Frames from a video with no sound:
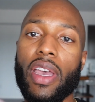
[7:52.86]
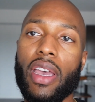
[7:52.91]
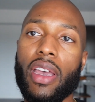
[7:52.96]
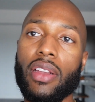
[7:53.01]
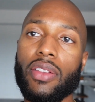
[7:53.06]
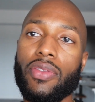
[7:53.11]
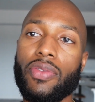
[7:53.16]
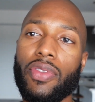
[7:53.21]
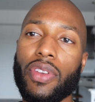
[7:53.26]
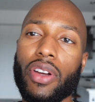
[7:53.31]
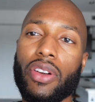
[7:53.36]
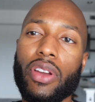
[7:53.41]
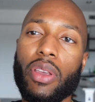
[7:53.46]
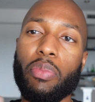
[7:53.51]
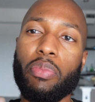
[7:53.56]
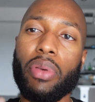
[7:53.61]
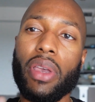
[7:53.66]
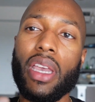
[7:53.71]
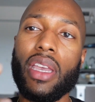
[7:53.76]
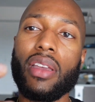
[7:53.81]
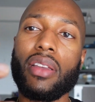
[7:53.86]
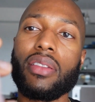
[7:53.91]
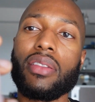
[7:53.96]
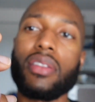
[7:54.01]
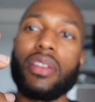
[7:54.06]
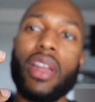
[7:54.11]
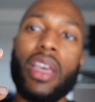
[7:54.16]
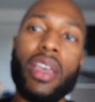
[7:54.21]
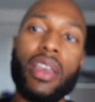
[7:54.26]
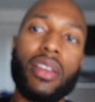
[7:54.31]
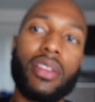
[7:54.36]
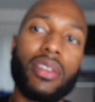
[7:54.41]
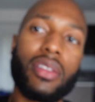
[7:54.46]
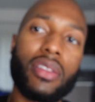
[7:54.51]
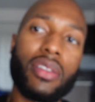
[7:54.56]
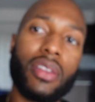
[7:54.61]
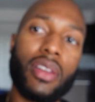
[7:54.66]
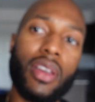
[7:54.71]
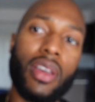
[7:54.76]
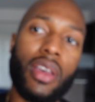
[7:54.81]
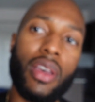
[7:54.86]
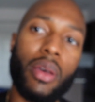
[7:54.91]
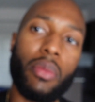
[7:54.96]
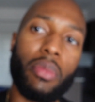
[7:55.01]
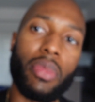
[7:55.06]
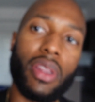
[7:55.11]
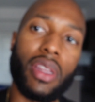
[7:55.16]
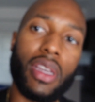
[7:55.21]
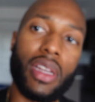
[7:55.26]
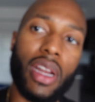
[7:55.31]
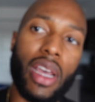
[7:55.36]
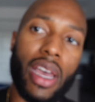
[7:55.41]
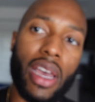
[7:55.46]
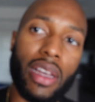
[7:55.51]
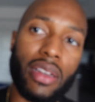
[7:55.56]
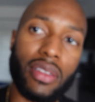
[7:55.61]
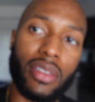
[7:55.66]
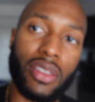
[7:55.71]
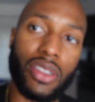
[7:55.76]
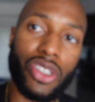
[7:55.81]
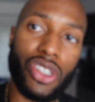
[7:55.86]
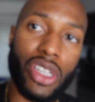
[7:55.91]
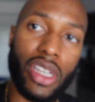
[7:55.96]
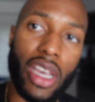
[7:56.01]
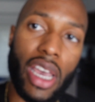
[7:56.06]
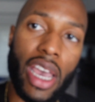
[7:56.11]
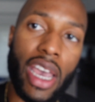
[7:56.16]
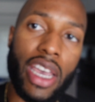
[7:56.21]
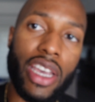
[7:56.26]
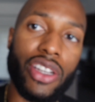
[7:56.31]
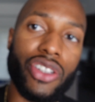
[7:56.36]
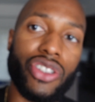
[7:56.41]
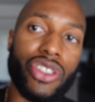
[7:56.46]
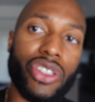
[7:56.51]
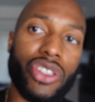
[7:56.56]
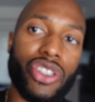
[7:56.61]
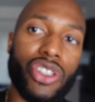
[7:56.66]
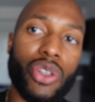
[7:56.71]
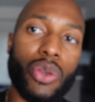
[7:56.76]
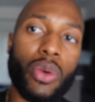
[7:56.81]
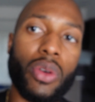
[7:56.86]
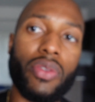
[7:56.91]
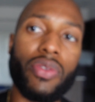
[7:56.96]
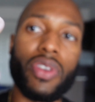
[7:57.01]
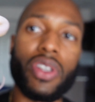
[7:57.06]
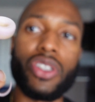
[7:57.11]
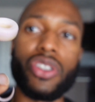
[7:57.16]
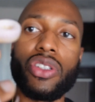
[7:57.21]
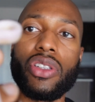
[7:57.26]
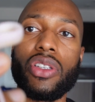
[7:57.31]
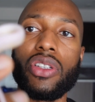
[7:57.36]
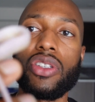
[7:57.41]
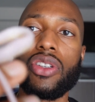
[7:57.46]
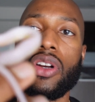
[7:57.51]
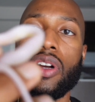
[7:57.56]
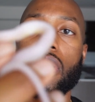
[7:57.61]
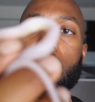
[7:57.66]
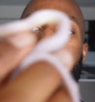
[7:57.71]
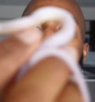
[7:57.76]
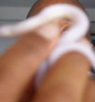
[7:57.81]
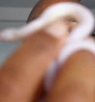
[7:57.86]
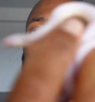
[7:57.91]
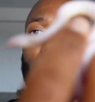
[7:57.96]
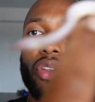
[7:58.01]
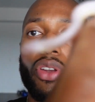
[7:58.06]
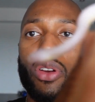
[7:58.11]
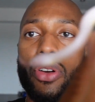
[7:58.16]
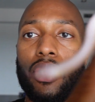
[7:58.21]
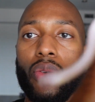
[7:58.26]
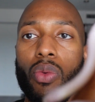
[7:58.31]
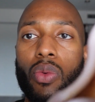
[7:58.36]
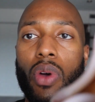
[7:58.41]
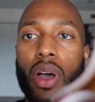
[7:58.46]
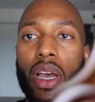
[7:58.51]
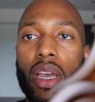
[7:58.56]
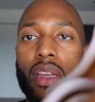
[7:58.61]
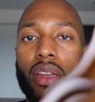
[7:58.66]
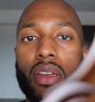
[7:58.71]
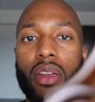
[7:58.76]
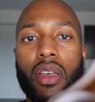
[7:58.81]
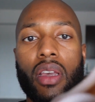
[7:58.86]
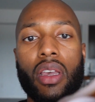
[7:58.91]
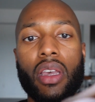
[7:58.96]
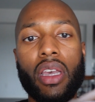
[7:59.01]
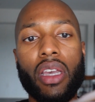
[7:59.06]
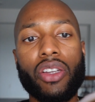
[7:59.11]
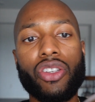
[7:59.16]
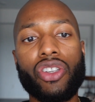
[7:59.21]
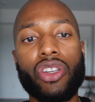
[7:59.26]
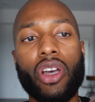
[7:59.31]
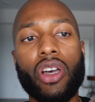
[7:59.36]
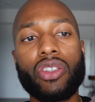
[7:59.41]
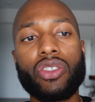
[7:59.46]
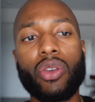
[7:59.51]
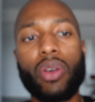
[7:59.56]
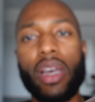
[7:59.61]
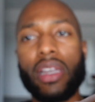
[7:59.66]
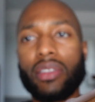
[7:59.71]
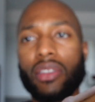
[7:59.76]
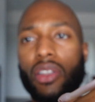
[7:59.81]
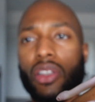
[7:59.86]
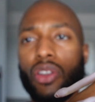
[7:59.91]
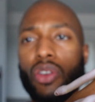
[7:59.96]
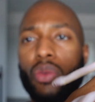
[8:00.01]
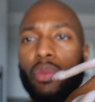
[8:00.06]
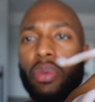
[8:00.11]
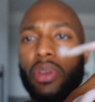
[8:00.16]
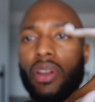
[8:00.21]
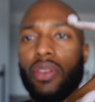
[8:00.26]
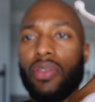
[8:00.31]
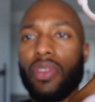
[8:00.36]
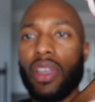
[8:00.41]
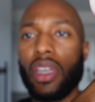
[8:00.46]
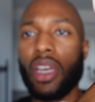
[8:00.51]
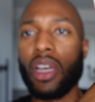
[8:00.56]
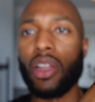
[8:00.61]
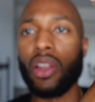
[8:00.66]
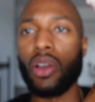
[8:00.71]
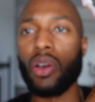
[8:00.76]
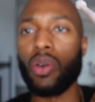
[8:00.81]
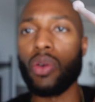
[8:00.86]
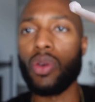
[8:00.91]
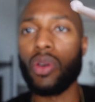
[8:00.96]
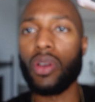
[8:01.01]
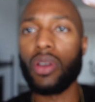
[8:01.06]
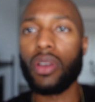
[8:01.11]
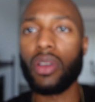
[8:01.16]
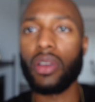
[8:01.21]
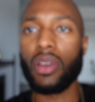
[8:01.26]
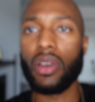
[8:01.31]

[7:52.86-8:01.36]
as very pink snakes, but then as she ages, she will eventually turn pure white. And she also has a little bit of yellow